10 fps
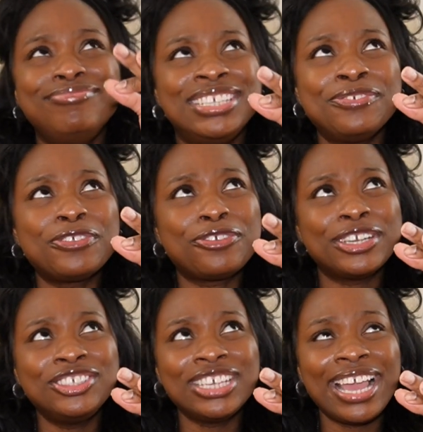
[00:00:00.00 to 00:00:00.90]

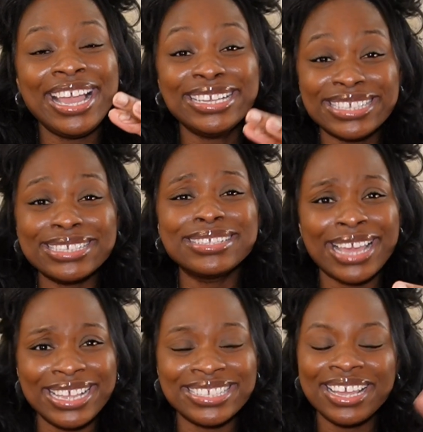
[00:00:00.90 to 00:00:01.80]
differentiate
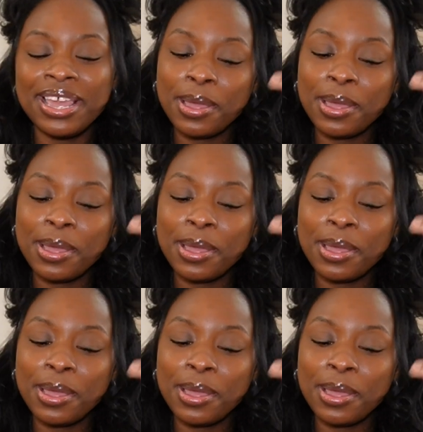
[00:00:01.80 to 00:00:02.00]
yes